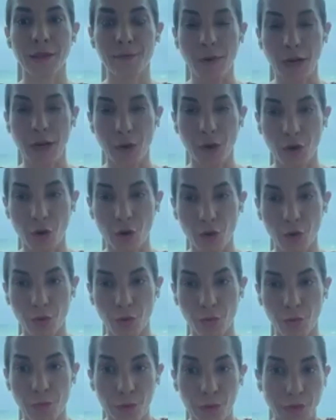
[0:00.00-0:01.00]
my
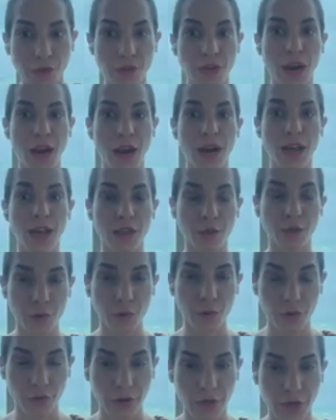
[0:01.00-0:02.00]
own personal
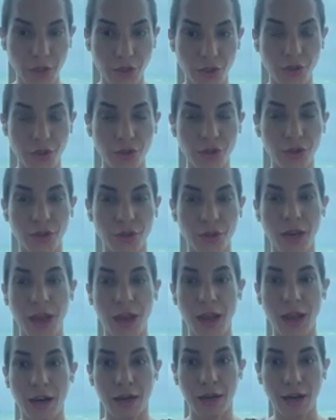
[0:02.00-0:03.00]
exploration
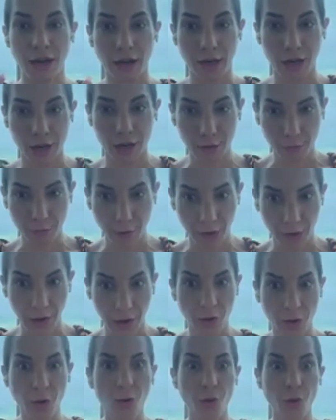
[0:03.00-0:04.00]
and in my
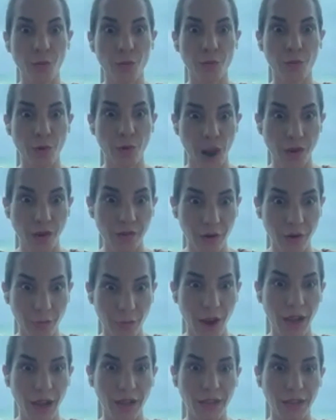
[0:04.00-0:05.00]
own private
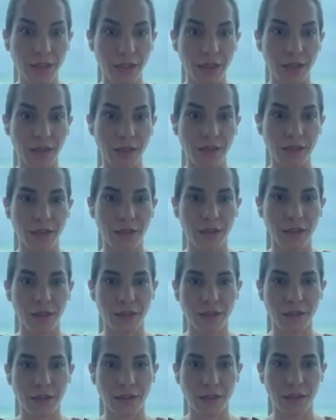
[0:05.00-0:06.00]
practice
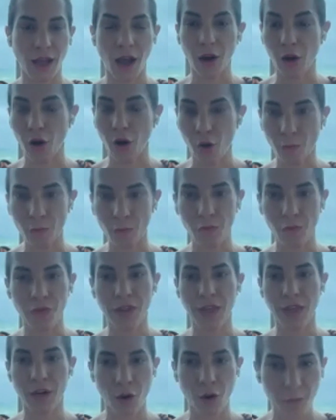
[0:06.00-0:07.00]
is mm-hmm. a common
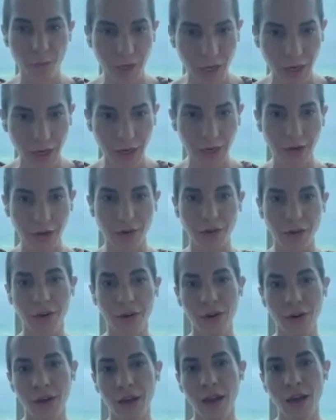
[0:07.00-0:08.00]
denominator
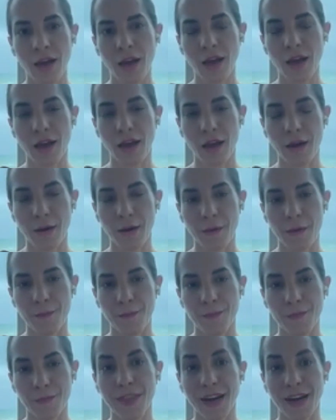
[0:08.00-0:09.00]

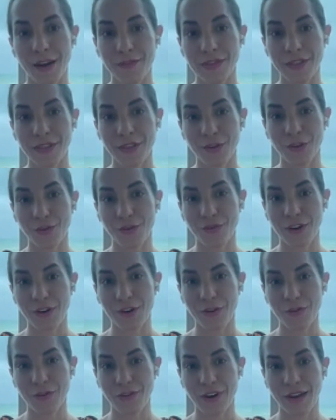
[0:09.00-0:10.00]
um, that I've seen over
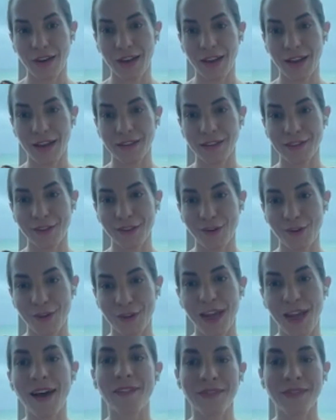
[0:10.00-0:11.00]
and over again. So
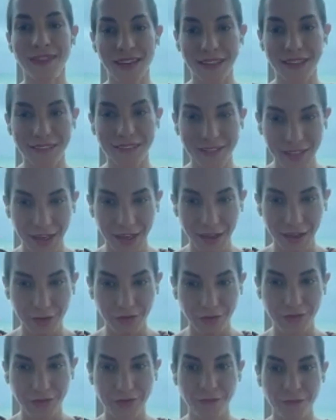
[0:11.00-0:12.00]
yeah, that is kind of
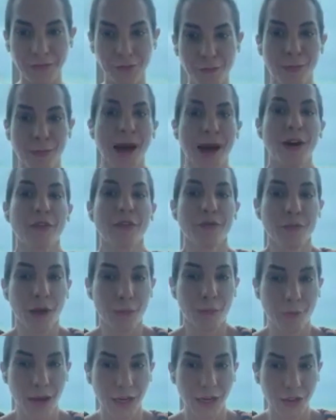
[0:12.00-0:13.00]
part of my
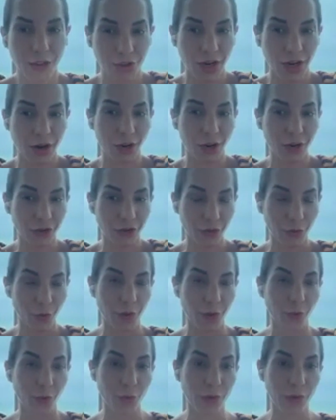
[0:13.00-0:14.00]
passion and also
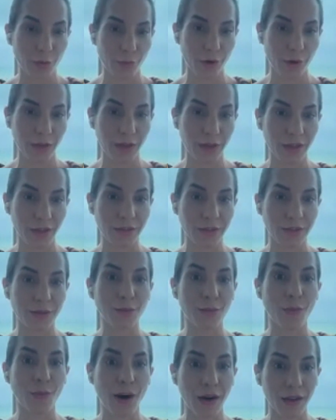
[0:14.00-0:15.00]
what we are bringing to
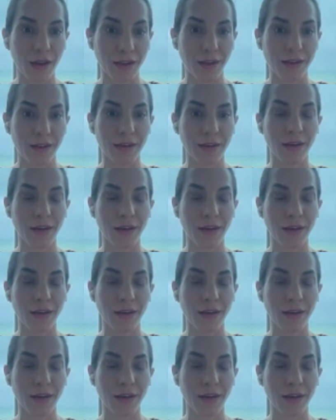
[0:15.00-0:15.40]
market